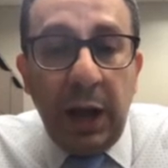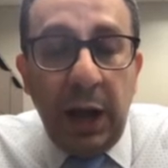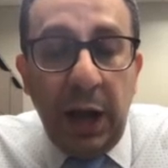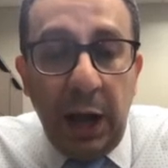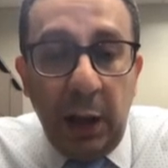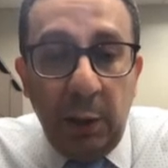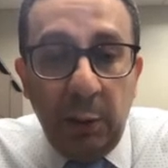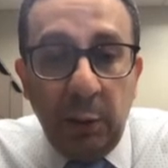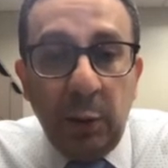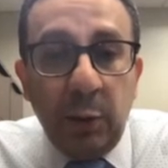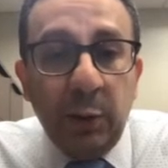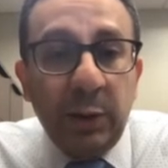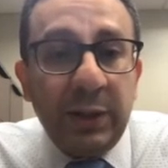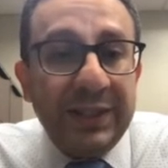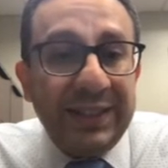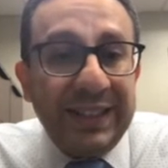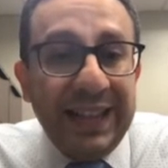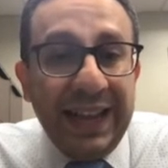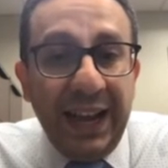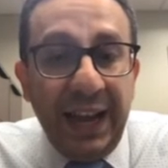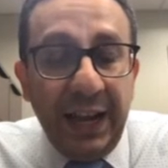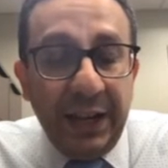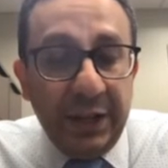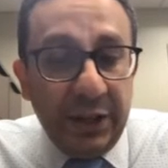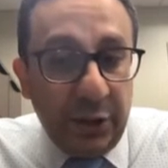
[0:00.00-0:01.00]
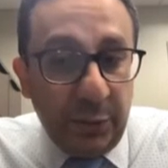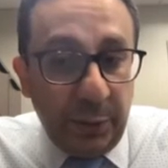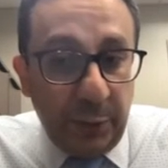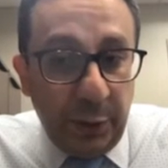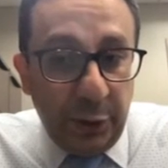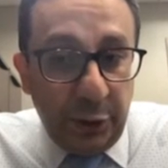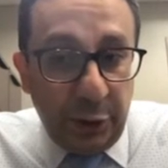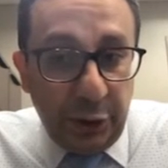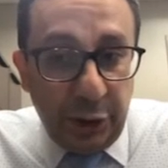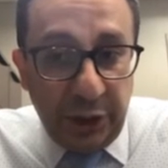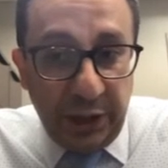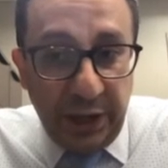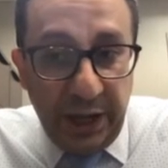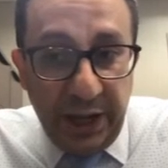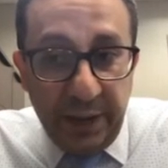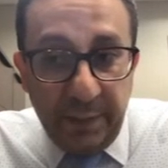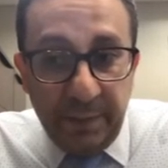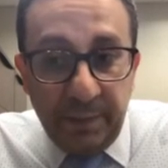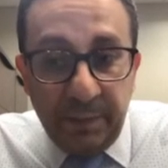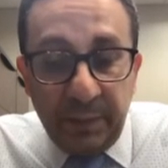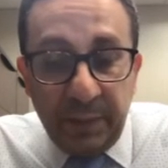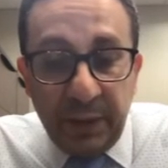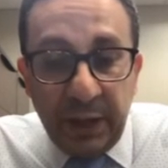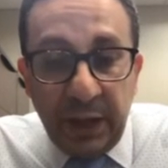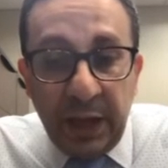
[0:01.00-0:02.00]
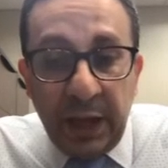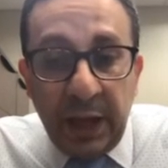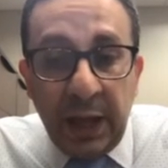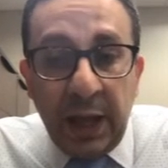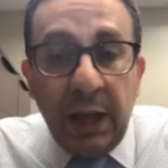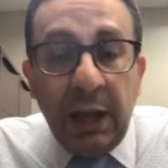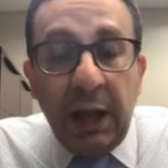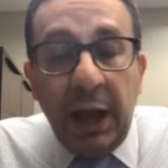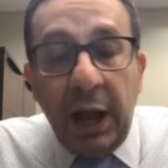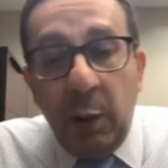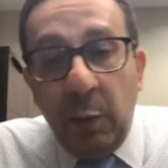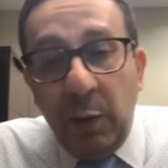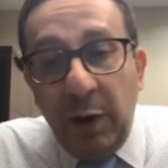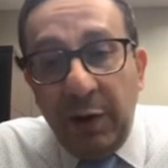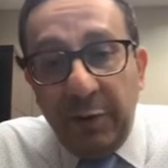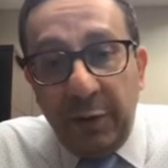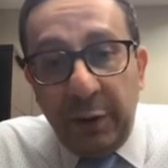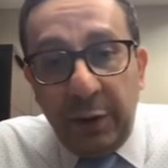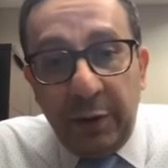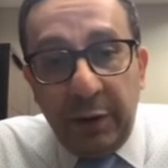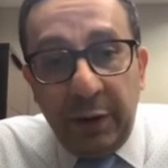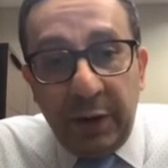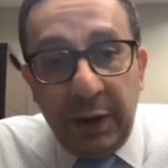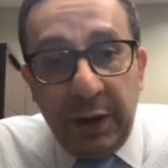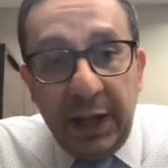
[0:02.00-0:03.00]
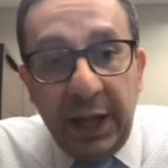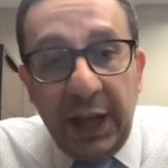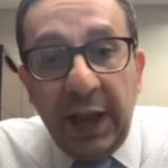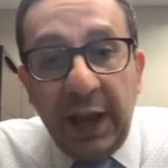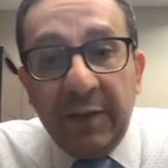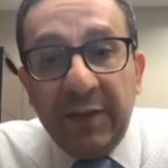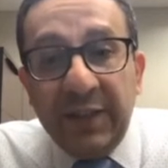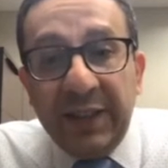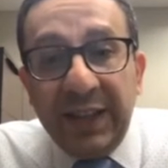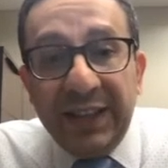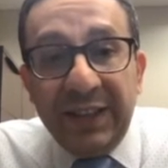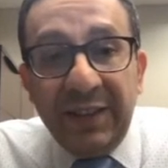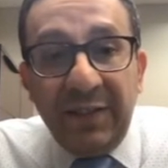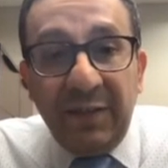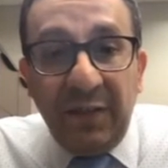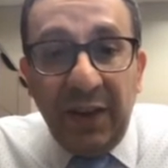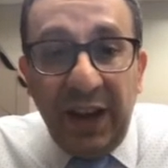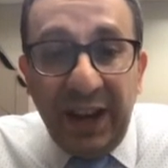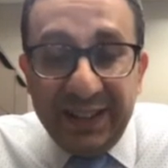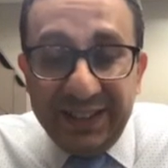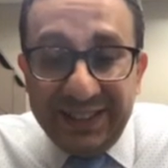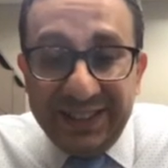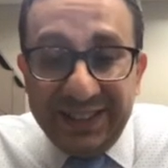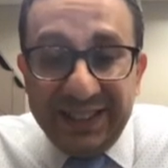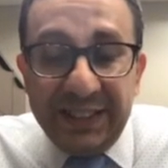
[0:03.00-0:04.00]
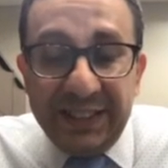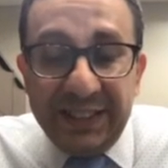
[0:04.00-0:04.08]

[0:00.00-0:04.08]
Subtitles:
how long is the inspiratory time. However, if the device